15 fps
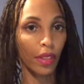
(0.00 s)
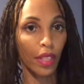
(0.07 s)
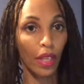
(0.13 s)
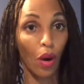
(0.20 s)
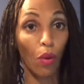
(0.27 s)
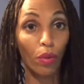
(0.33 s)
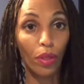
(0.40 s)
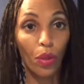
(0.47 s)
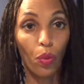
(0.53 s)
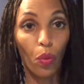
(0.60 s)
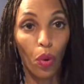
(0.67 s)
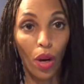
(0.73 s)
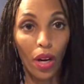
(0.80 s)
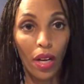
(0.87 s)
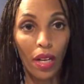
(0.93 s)
the only
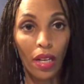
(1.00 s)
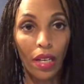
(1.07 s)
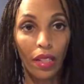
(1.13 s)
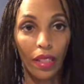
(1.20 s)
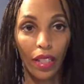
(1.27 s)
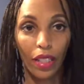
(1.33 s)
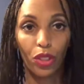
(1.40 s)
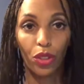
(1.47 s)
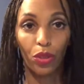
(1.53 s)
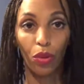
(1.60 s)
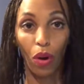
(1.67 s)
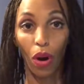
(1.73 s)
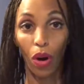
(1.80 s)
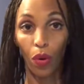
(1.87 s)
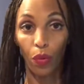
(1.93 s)
one that you
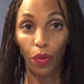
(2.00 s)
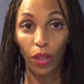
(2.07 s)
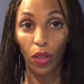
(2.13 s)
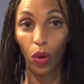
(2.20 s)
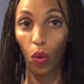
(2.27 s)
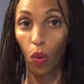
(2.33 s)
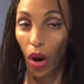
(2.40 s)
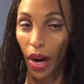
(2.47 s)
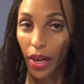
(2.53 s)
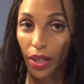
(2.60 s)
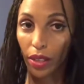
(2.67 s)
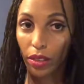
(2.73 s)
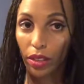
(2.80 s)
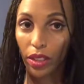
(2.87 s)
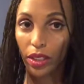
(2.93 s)
are
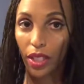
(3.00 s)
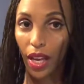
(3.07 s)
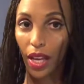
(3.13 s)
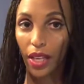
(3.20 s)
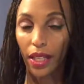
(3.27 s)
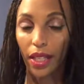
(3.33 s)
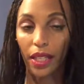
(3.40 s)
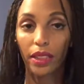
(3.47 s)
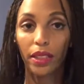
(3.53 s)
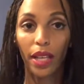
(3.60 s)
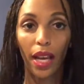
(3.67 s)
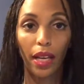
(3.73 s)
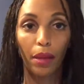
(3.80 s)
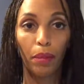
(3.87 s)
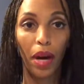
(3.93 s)
required to take is the
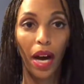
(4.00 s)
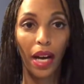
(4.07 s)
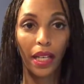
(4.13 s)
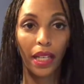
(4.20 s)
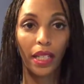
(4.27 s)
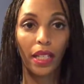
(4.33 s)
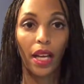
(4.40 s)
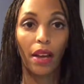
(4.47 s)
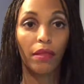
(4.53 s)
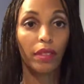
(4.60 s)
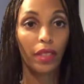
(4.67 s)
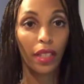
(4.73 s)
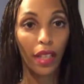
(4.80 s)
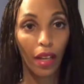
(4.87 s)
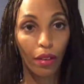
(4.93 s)
antibiotic.
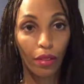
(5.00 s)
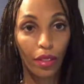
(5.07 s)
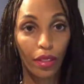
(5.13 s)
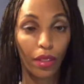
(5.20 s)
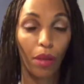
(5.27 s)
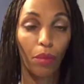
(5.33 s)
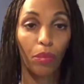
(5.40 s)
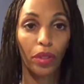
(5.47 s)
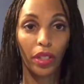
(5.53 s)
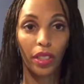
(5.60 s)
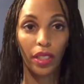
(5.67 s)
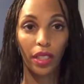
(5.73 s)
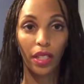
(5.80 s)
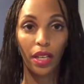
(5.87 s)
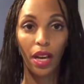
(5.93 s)
Everything else is
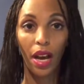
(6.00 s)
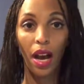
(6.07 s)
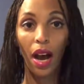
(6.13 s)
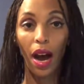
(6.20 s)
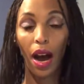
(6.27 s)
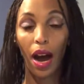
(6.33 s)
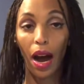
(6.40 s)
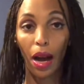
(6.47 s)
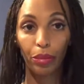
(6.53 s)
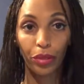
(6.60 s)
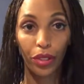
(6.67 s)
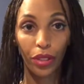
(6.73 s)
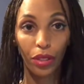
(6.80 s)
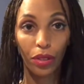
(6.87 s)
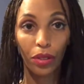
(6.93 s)
completely
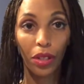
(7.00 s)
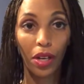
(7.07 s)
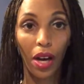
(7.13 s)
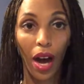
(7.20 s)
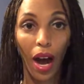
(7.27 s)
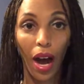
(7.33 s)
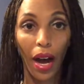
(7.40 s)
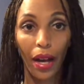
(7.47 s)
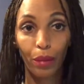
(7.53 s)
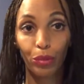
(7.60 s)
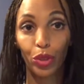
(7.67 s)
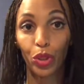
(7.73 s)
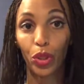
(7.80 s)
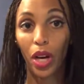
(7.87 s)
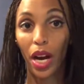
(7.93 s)
optional. I am
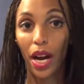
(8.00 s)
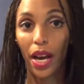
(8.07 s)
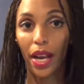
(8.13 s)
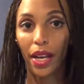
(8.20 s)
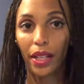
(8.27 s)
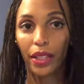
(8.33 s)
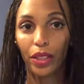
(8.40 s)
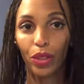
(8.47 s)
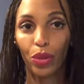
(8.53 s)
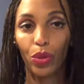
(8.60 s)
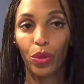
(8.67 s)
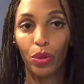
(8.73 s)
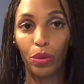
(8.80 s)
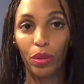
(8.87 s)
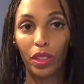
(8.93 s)
trying
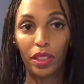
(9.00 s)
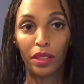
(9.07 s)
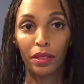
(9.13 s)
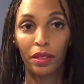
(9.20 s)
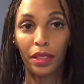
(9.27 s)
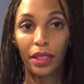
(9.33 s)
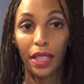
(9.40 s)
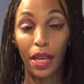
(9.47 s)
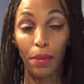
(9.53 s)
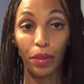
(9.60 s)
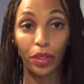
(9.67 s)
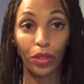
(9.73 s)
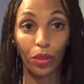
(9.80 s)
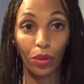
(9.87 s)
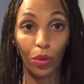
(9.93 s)
to keep
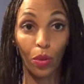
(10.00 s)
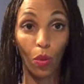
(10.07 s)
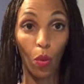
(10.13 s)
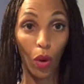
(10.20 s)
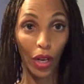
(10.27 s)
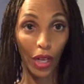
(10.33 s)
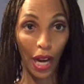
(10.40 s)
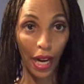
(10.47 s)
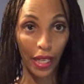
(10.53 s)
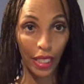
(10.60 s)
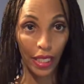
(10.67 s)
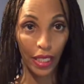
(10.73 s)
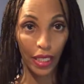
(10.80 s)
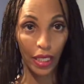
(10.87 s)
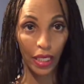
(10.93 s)
it to what I
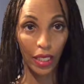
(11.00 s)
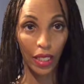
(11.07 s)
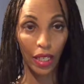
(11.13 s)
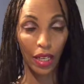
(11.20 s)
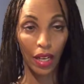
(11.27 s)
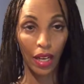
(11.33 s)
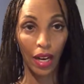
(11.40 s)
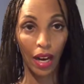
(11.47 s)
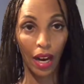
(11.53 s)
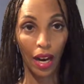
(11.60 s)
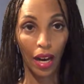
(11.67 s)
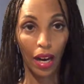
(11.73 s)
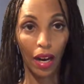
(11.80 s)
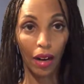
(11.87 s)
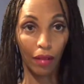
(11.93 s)
need.
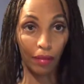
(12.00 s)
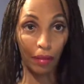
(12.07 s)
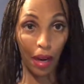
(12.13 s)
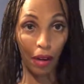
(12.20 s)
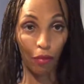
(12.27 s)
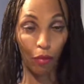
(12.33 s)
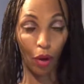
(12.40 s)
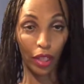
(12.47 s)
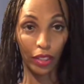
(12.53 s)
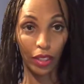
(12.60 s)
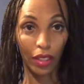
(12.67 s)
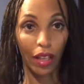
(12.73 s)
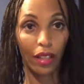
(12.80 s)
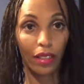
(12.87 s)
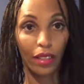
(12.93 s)
I've watched a
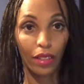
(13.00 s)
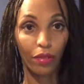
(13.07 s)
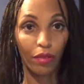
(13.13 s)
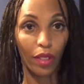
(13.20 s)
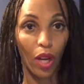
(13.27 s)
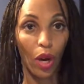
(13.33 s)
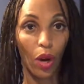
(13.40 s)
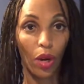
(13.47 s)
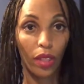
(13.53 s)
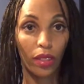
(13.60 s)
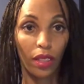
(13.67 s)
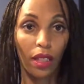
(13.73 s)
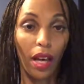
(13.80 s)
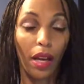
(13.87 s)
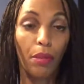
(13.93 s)
lot of these vlogs,
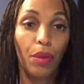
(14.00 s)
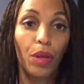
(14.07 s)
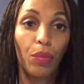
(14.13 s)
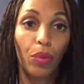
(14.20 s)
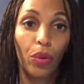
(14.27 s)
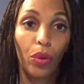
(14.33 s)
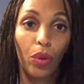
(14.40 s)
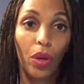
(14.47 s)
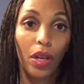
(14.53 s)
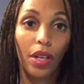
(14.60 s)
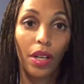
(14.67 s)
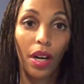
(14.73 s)
and a lot of people